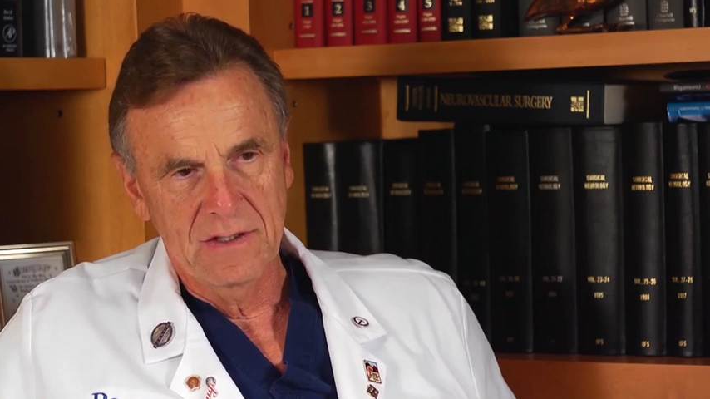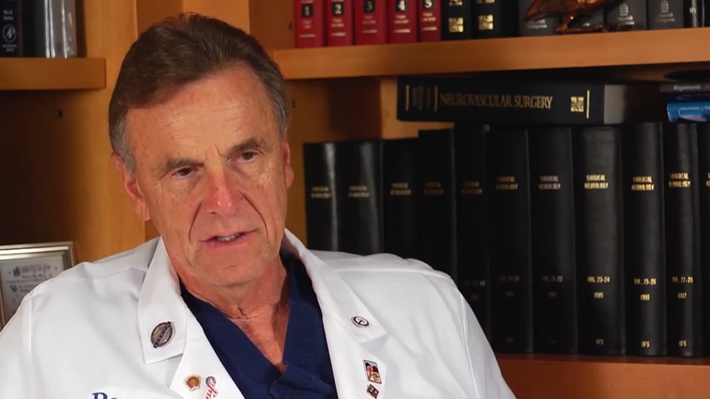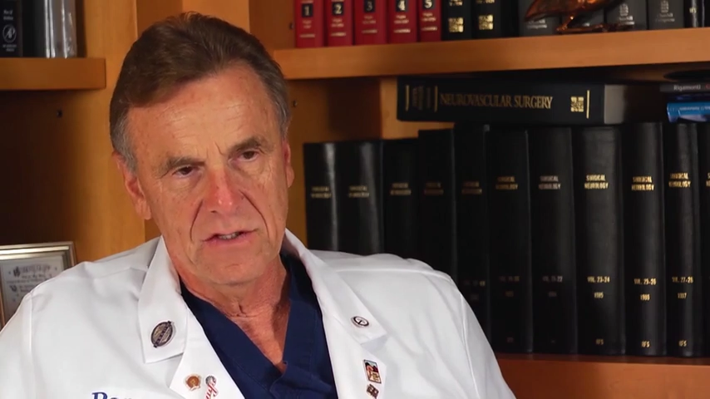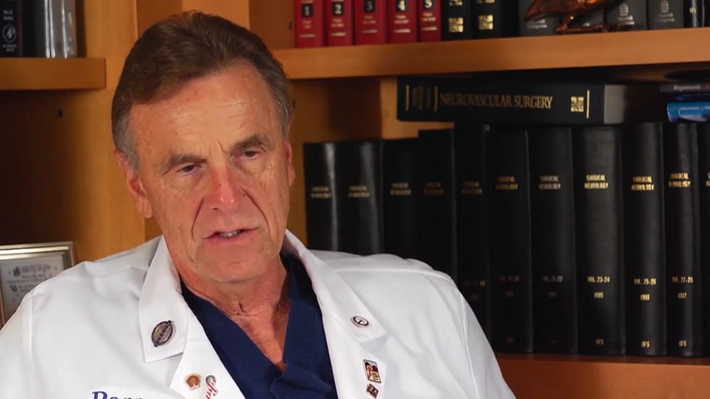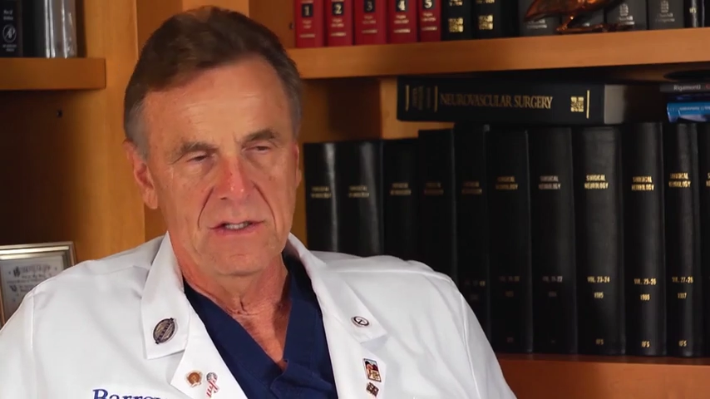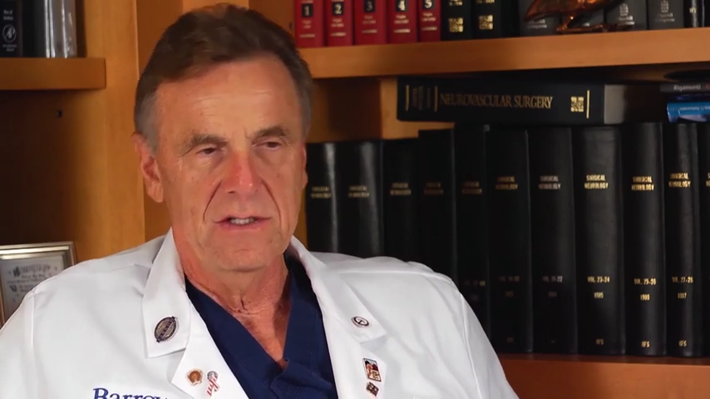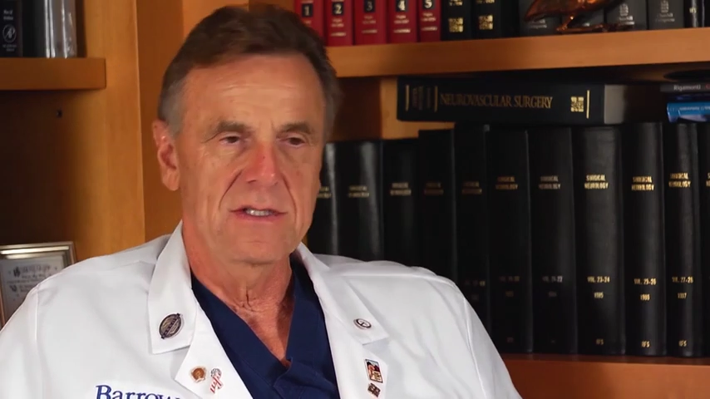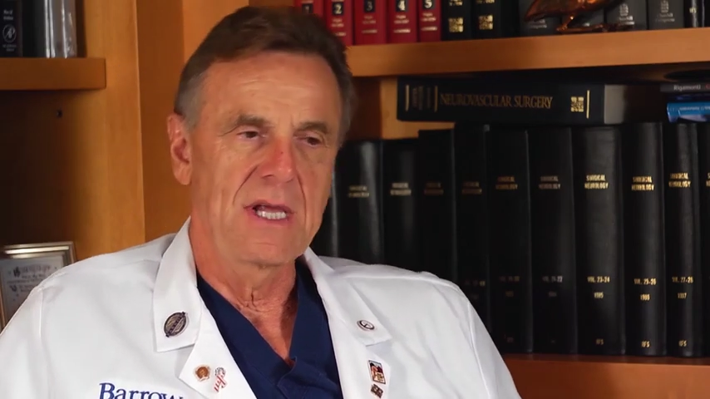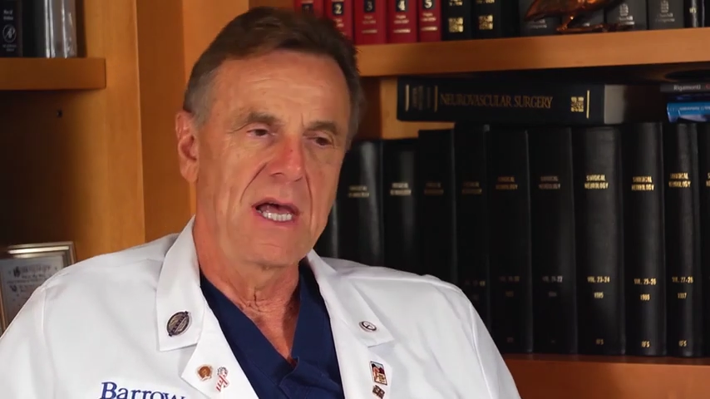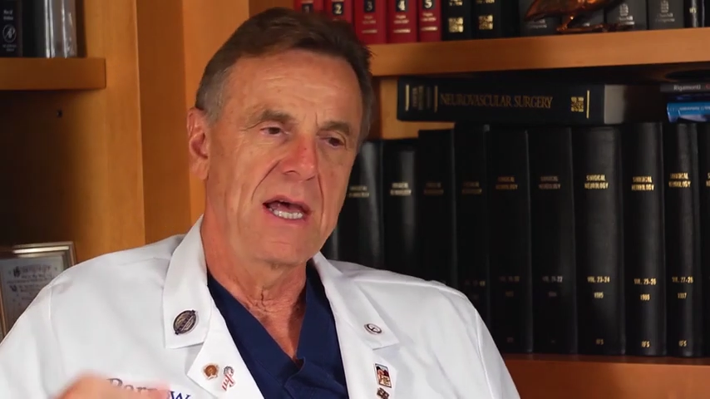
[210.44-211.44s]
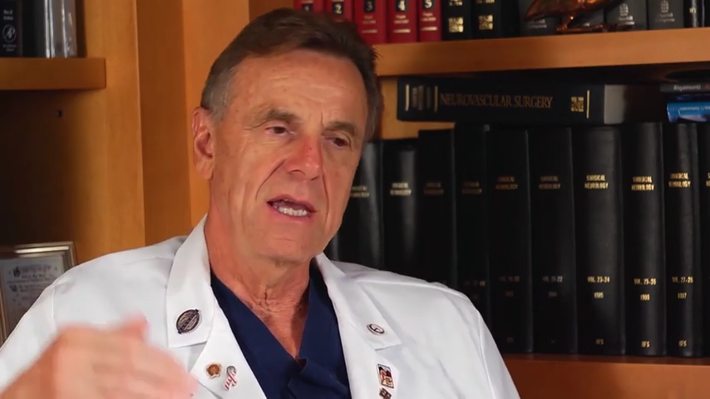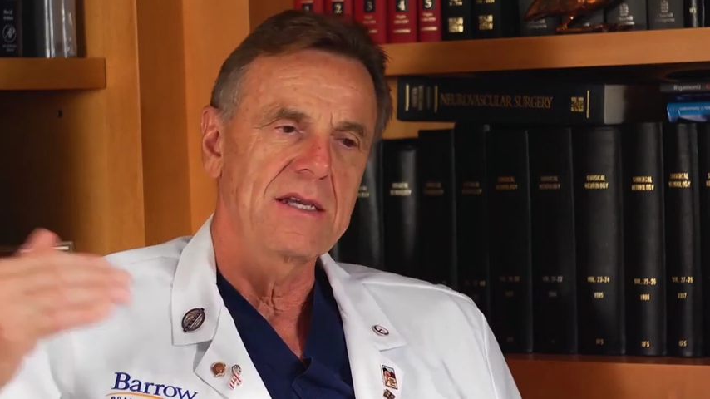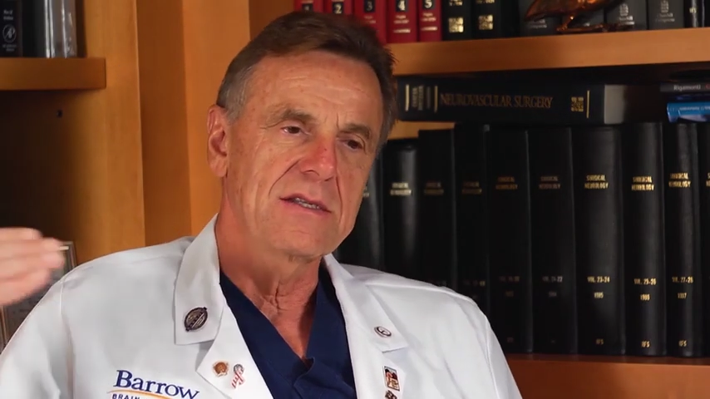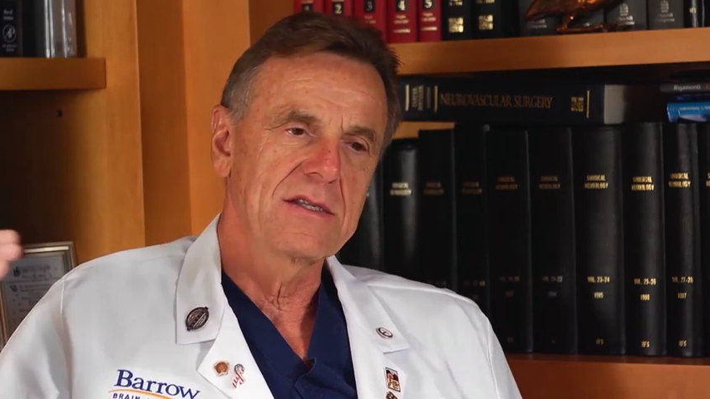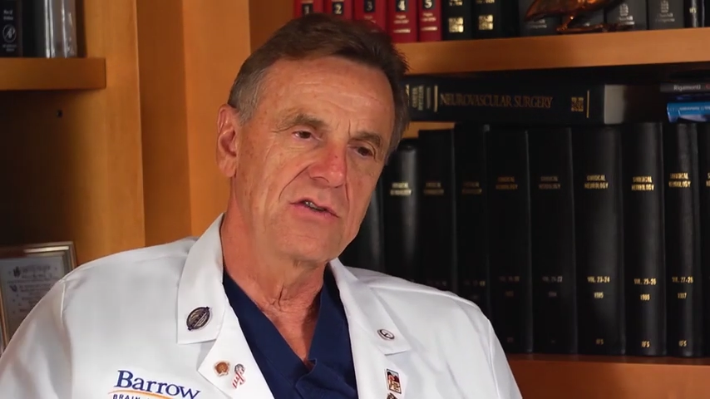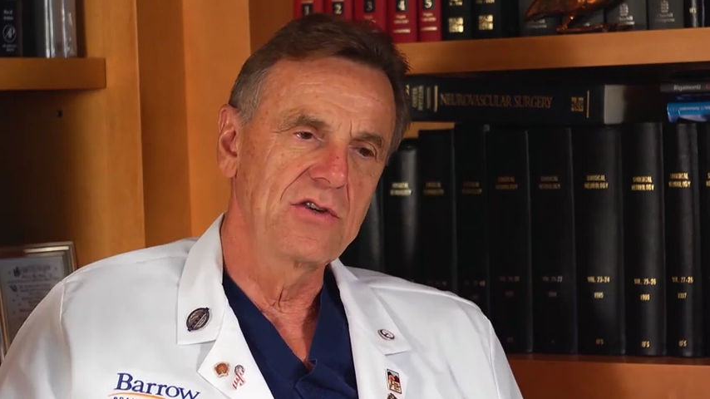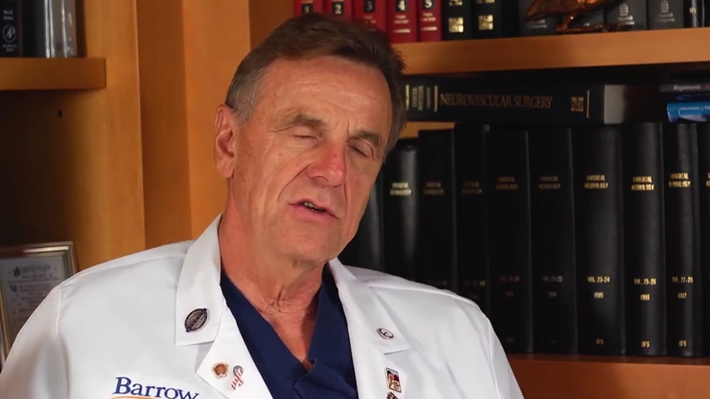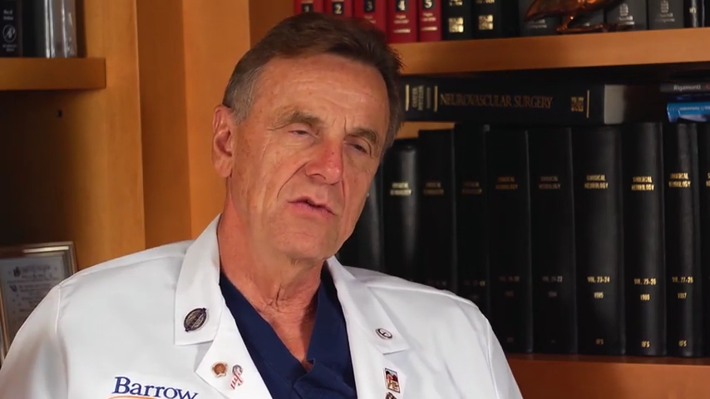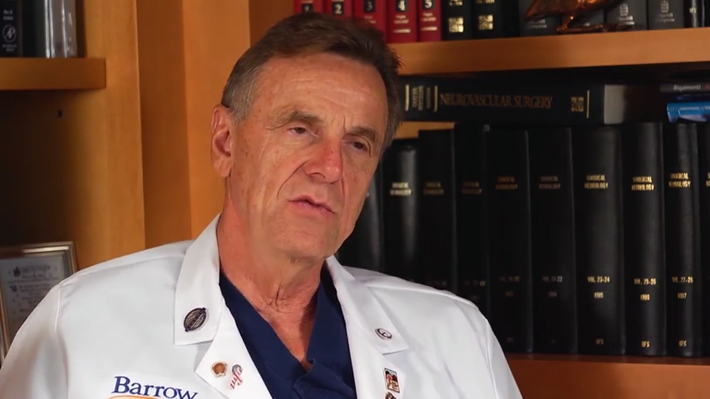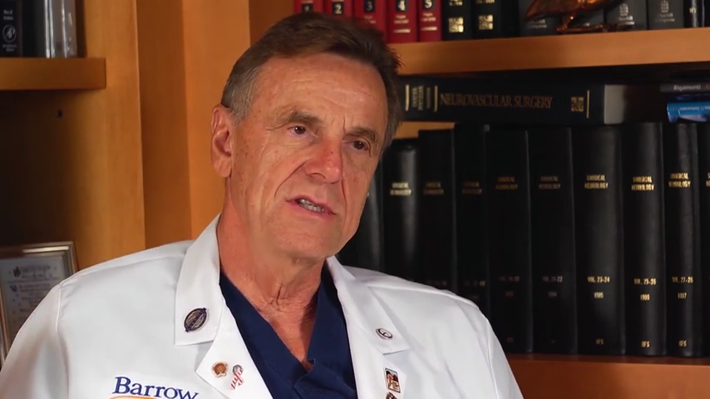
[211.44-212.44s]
is the highest that you can